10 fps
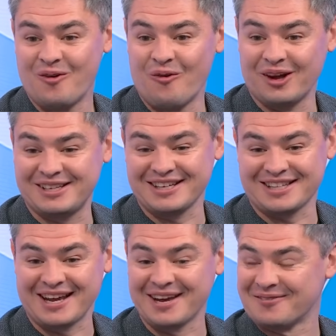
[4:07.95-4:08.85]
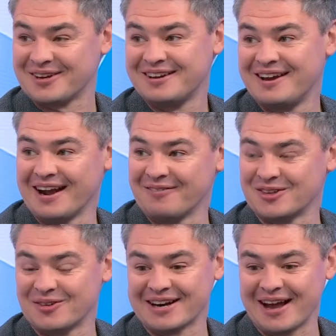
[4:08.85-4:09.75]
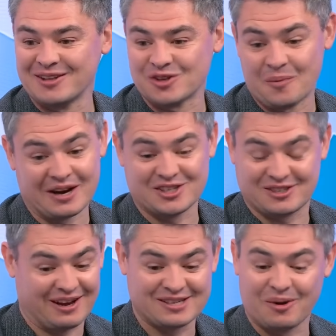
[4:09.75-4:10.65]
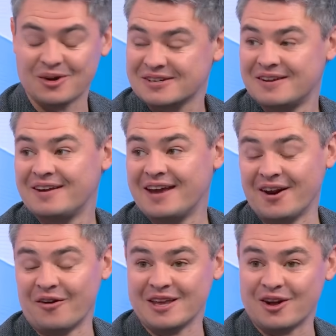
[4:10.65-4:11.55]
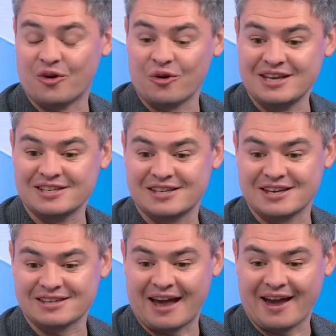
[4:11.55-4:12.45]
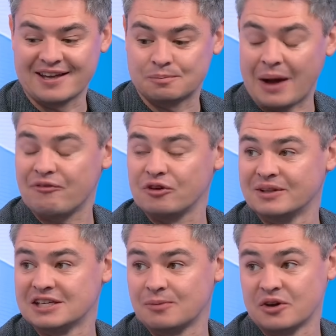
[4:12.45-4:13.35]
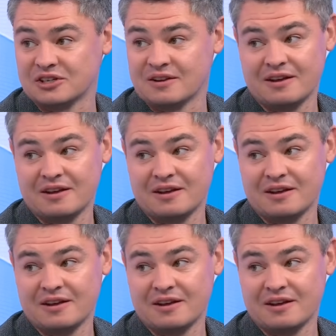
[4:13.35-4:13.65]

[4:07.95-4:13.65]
What do you think of it? And having to read it out to him. And he just, I suppose, it only increased his bafflement, I suppose.